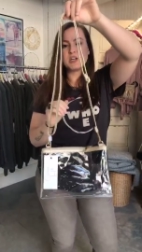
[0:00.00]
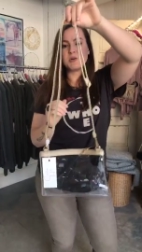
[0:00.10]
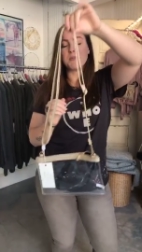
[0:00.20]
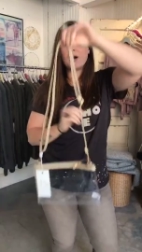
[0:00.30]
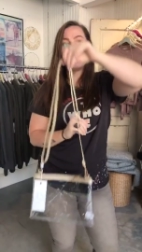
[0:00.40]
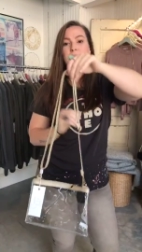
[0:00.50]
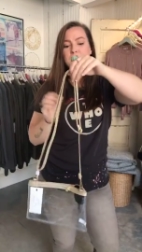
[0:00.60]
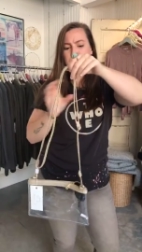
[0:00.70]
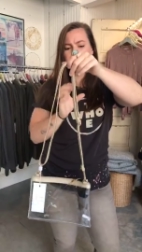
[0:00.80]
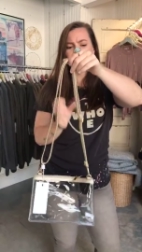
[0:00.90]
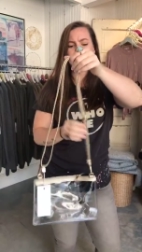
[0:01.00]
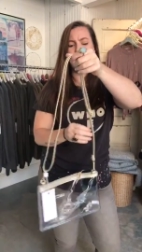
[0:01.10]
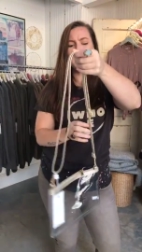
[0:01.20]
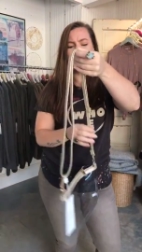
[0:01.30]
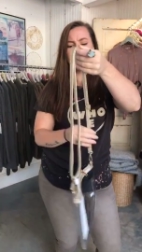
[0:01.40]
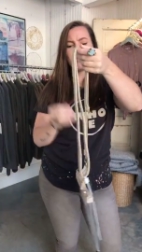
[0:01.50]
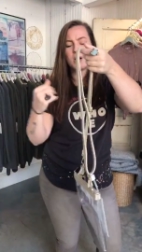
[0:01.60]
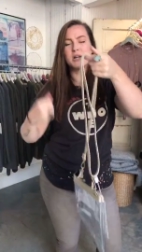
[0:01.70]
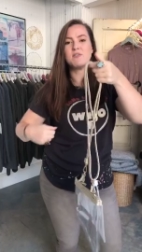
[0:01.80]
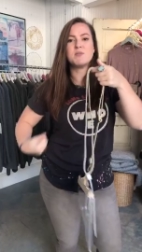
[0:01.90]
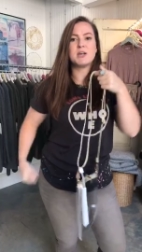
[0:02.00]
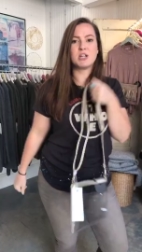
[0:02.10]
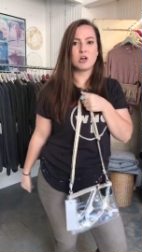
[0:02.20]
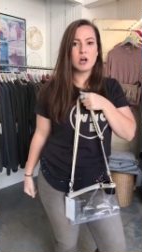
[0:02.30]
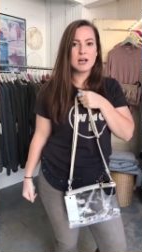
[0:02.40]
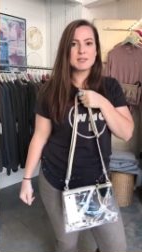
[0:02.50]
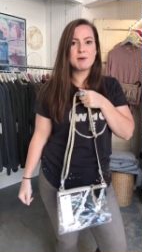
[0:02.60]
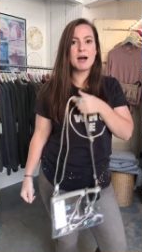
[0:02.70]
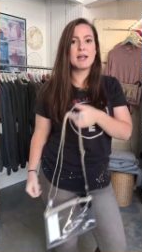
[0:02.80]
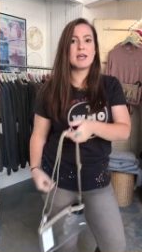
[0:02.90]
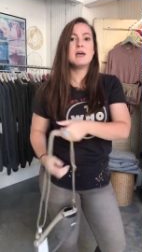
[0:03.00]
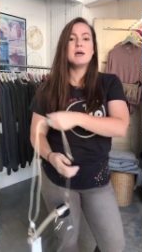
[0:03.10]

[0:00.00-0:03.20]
You could probably you probably make it long enough to make it a crossbody,